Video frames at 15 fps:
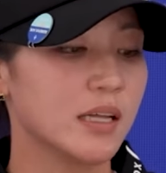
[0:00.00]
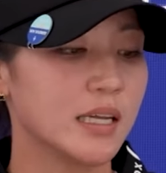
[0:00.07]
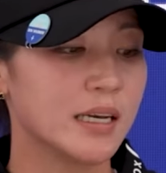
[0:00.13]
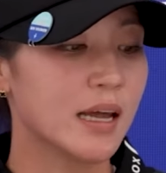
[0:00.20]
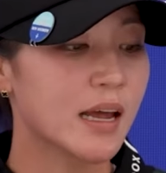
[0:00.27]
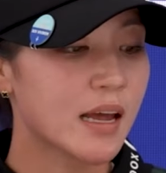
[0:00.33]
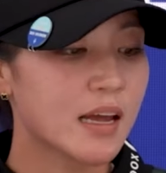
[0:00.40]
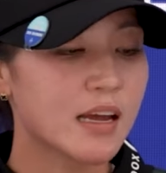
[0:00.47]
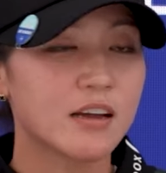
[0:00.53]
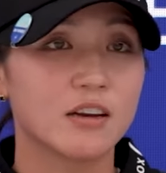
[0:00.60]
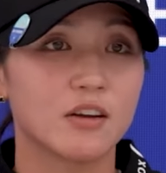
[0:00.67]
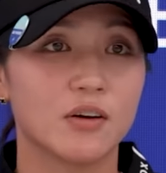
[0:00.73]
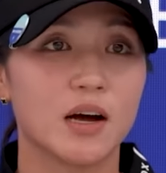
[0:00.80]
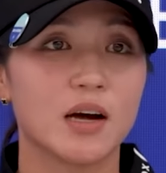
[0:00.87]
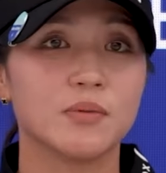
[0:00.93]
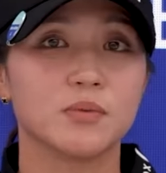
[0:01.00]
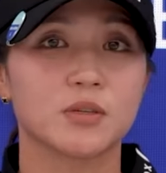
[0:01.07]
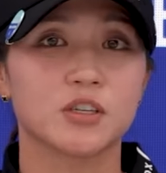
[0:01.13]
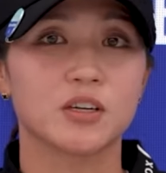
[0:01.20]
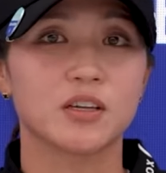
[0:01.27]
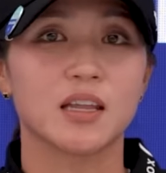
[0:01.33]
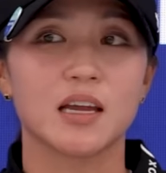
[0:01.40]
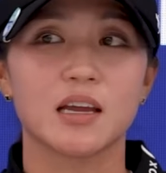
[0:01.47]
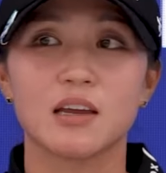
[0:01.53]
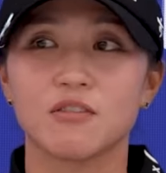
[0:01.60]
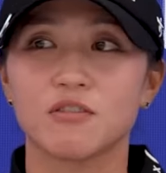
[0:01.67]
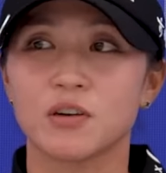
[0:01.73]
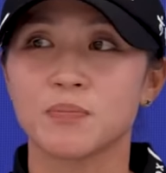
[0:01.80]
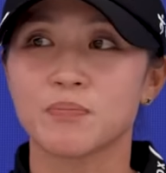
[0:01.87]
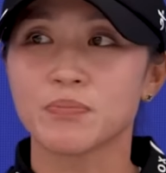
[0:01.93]
And you know, I'm sure that
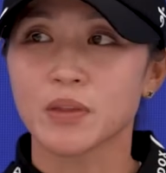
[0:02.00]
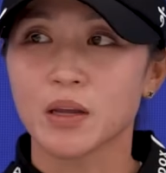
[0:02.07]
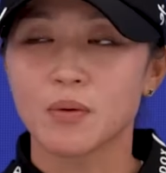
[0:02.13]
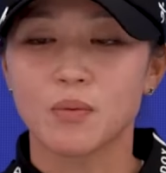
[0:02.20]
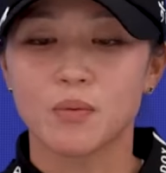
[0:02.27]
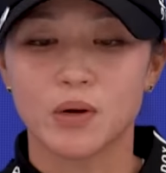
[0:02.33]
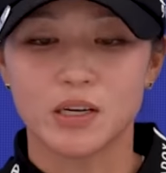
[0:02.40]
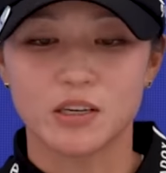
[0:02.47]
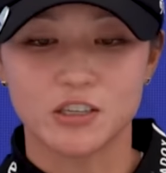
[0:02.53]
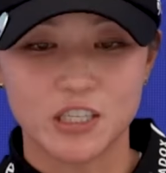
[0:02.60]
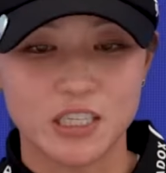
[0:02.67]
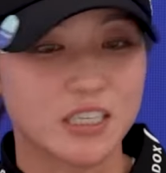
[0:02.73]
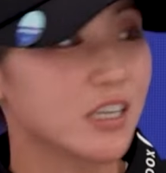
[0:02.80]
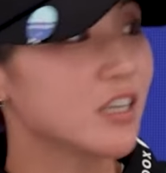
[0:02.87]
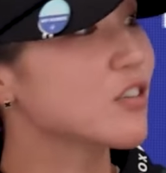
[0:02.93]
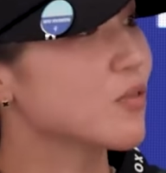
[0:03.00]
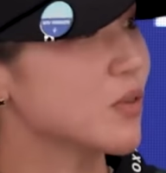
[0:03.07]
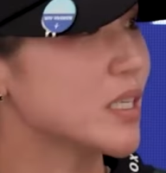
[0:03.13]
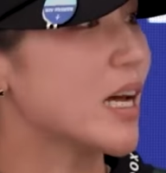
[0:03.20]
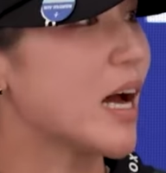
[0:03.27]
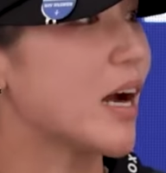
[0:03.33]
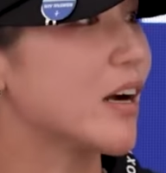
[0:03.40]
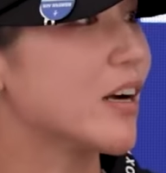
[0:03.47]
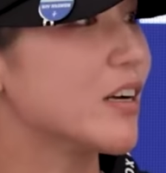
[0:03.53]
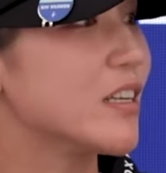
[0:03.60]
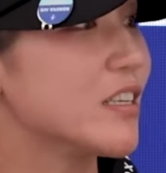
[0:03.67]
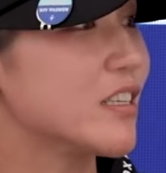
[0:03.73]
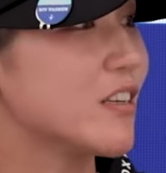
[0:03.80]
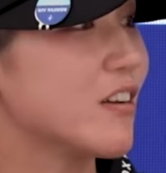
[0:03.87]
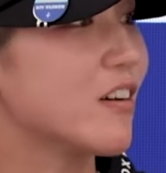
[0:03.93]
even when she does retire,
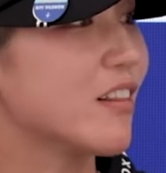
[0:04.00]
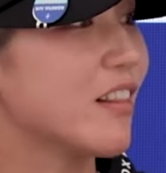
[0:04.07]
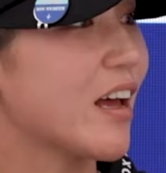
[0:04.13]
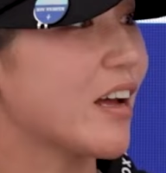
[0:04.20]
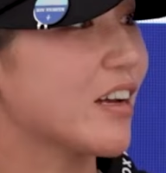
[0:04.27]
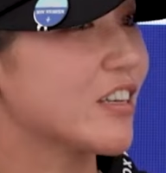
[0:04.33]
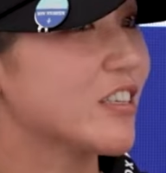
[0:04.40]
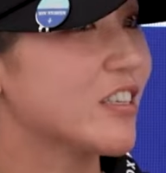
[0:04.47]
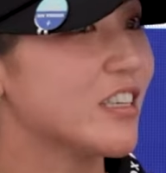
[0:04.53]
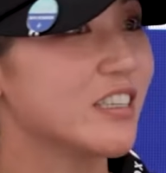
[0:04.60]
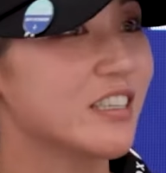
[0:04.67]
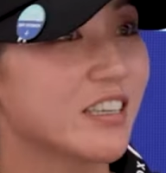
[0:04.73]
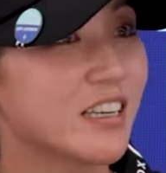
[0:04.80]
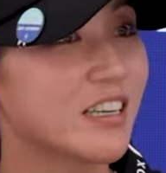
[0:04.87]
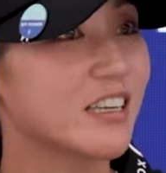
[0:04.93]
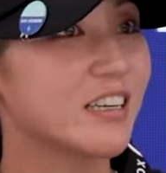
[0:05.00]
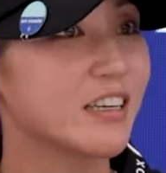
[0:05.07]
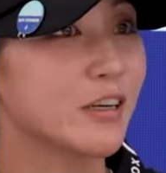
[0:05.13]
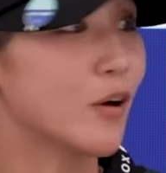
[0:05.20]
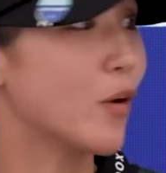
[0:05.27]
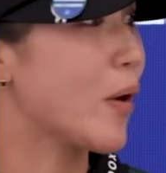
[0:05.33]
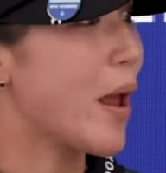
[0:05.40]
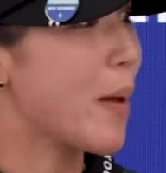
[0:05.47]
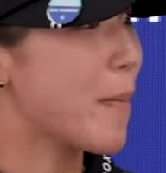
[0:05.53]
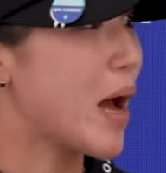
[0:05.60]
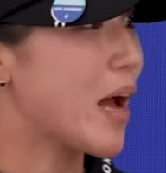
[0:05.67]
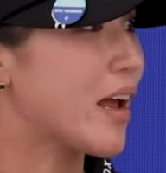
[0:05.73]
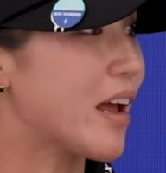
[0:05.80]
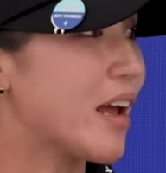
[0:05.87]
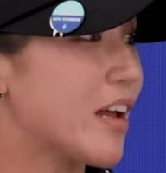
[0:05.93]
it's not like she's gonna go
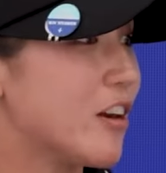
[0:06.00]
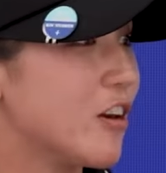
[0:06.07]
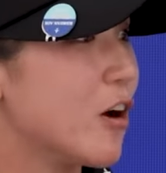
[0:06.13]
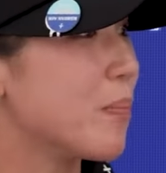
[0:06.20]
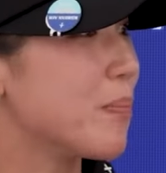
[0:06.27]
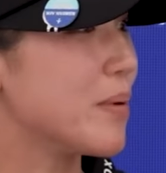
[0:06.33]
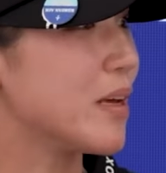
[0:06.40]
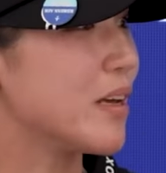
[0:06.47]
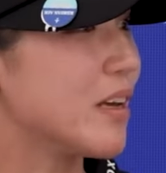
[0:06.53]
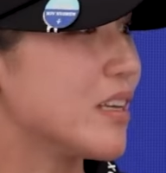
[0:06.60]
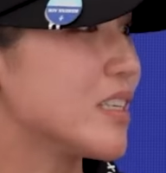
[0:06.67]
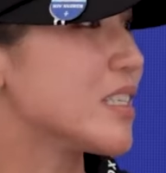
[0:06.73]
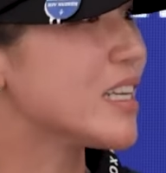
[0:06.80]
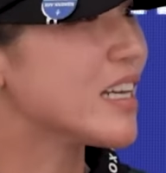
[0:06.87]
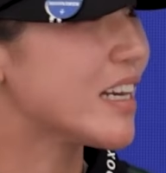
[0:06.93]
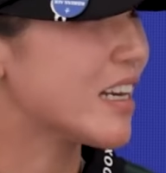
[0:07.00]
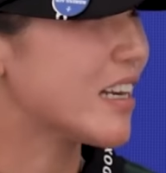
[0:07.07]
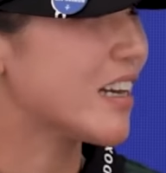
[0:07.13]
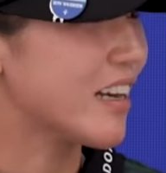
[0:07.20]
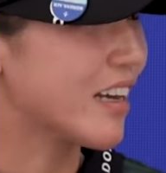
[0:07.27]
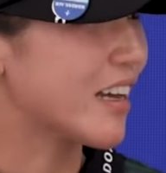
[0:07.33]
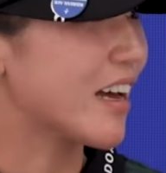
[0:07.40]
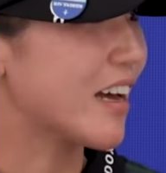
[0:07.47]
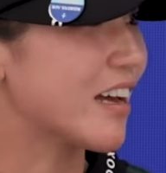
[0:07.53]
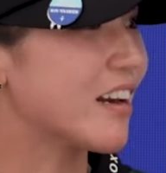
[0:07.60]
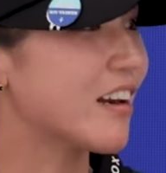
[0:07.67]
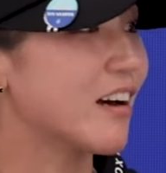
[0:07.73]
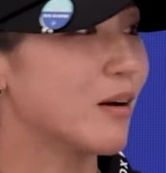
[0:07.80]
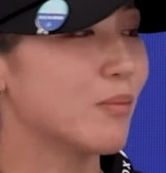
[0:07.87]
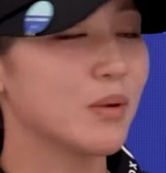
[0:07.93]
MIA and not be seen
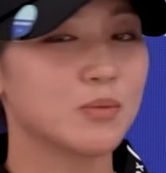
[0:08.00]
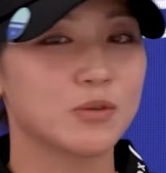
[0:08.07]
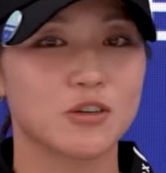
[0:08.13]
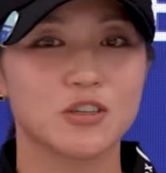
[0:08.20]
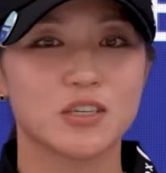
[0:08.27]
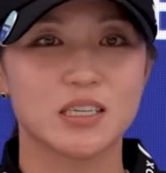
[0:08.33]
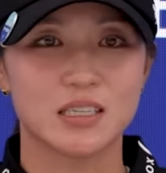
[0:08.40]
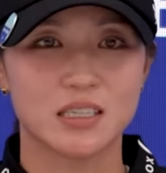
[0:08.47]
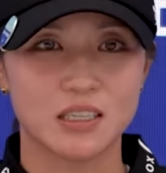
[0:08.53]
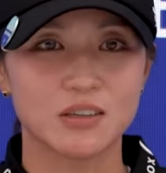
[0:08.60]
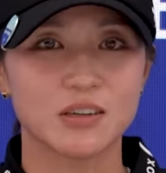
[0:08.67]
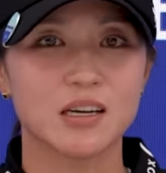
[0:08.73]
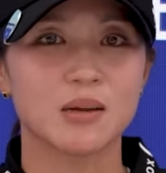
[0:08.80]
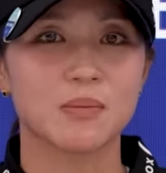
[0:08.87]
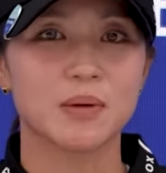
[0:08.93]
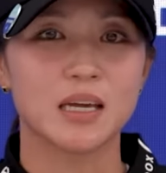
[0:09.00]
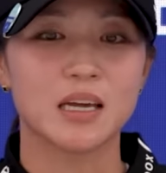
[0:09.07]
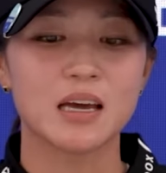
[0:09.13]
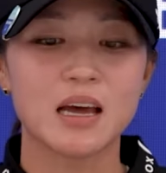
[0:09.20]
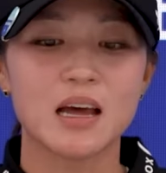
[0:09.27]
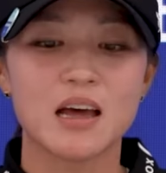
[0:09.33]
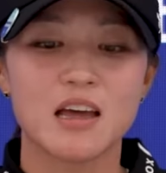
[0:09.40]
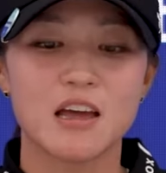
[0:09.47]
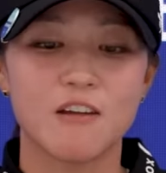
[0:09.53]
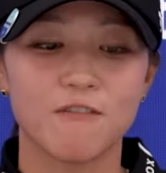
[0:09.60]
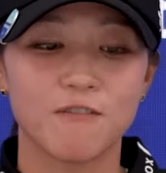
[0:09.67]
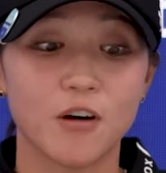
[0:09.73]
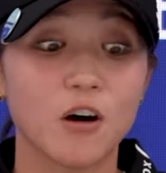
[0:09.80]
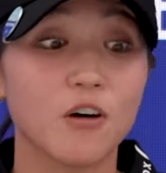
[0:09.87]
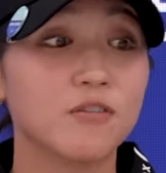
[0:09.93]
again. I'm sure she's still gonna be
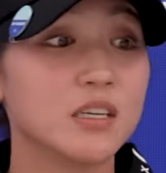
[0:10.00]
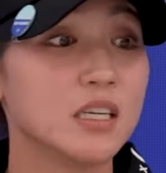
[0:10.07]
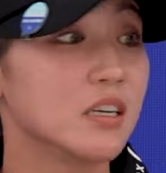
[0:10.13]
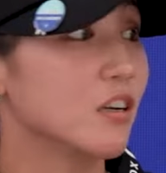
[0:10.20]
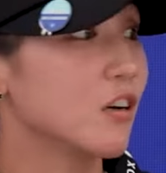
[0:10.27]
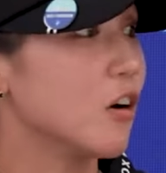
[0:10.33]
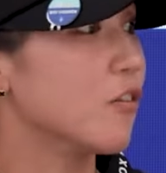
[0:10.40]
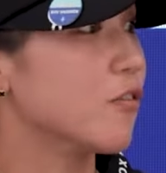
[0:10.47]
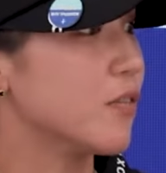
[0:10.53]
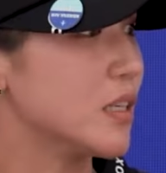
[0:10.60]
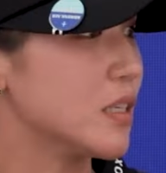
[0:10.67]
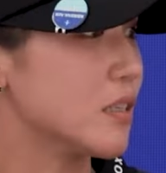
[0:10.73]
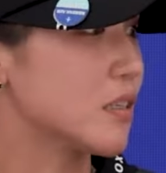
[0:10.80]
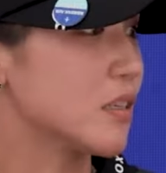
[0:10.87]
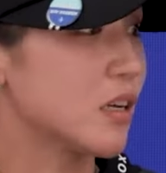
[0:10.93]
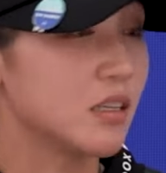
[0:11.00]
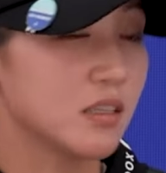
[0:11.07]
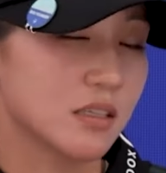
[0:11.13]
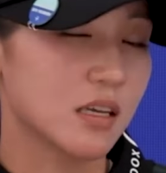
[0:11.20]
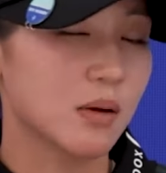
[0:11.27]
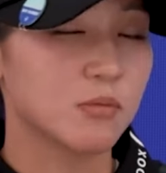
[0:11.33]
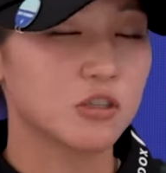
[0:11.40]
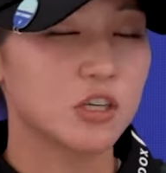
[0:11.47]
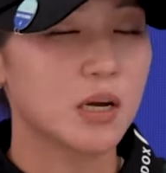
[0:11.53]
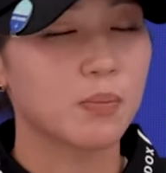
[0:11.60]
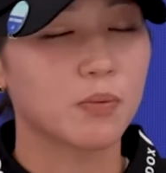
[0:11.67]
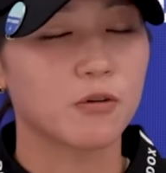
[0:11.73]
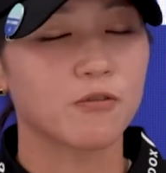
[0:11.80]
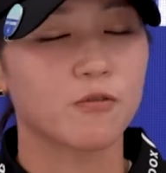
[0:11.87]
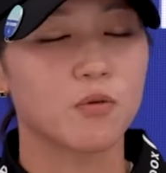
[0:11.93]
involved in golf in some
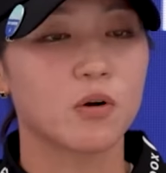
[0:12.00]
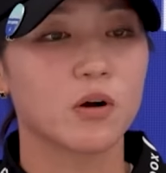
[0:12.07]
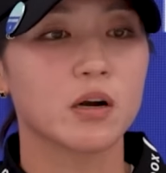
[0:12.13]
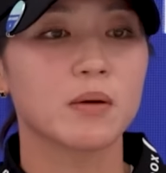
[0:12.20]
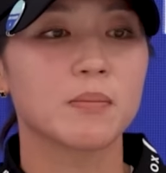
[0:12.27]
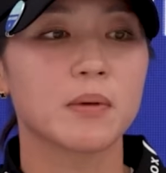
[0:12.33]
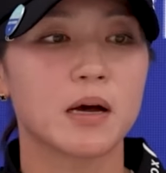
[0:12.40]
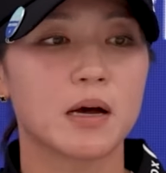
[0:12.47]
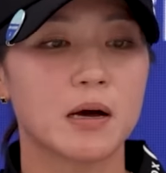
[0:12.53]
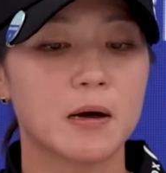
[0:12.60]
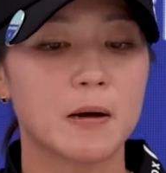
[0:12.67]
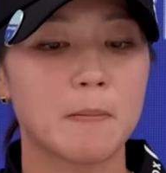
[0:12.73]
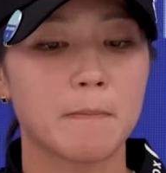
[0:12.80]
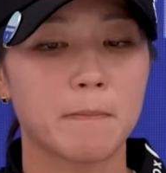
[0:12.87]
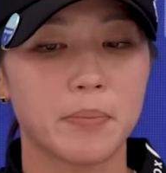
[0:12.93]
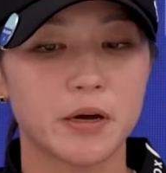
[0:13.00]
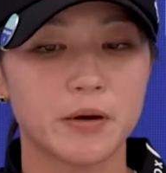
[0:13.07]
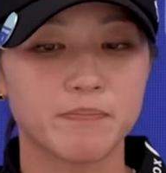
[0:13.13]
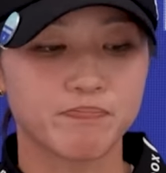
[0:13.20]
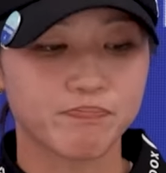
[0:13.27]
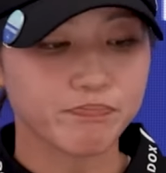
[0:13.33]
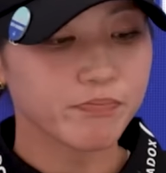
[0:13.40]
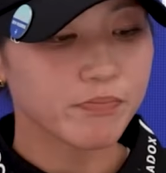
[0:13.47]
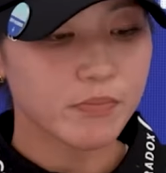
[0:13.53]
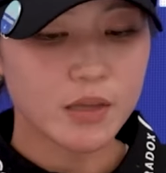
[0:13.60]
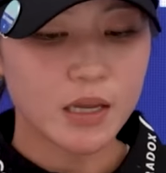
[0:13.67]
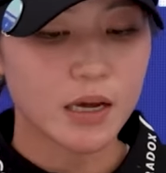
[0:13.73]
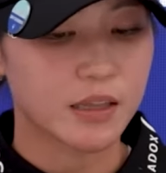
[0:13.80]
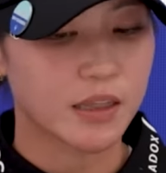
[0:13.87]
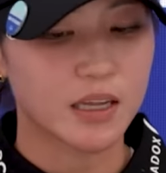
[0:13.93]
shape or form, but
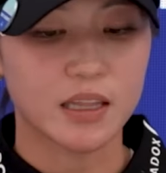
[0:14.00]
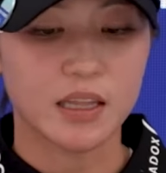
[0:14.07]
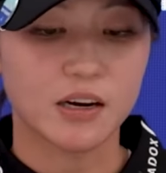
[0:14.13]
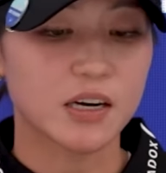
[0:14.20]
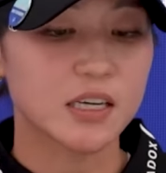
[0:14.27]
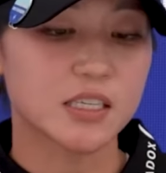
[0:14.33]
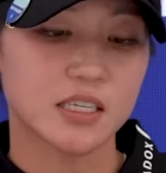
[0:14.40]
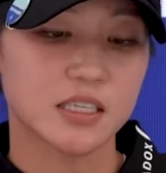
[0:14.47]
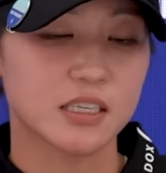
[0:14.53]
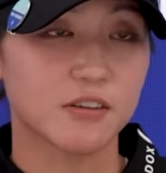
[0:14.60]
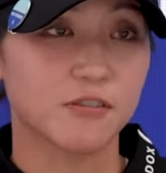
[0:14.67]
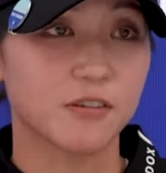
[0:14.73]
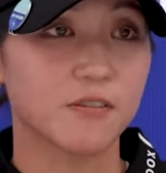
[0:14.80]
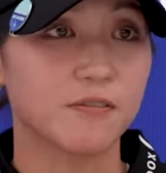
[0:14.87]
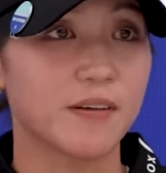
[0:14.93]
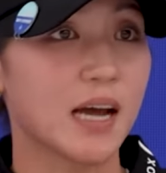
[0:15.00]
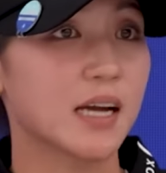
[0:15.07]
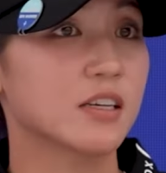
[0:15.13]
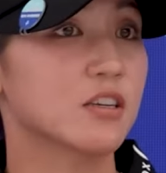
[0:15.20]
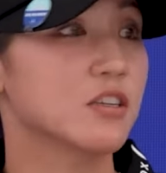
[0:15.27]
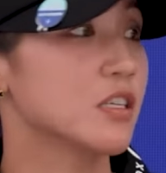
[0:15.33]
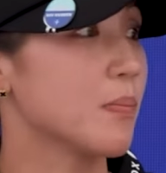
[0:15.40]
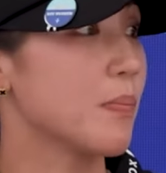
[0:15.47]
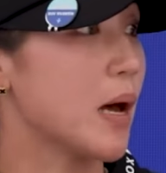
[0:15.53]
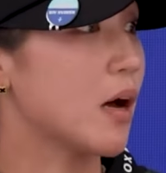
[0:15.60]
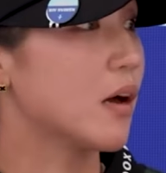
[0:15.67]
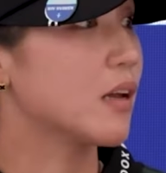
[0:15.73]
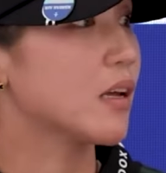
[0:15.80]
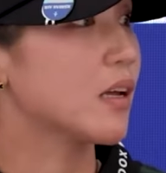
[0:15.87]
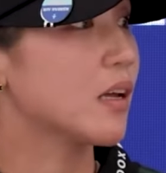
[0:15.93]
I think there are just different factors
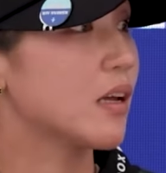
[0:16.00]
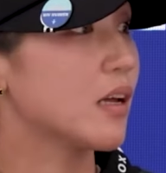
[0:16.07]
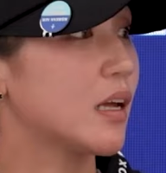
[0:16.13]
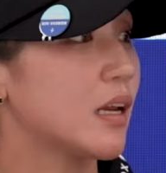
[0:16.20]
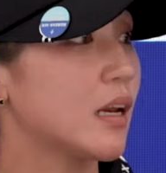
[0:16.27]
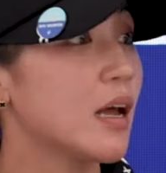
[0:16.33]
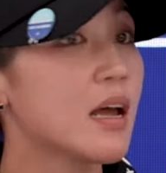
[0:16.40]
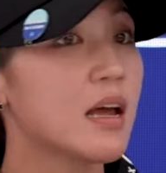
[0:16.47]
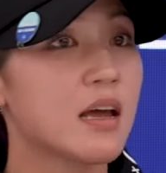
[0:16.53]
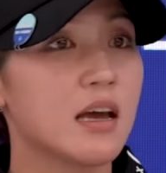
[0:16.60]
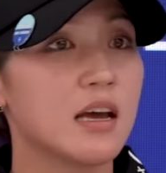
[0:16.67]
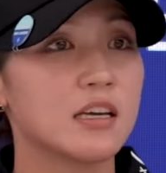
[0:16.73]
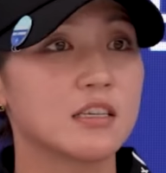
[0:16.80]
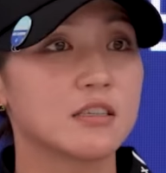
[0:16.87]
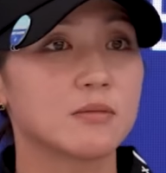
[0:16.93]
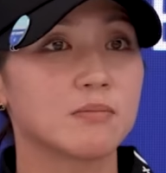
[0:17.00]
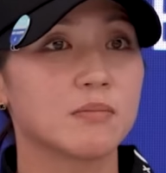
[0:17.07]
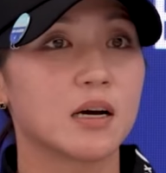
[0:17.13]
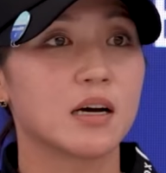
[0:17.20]
about it. And as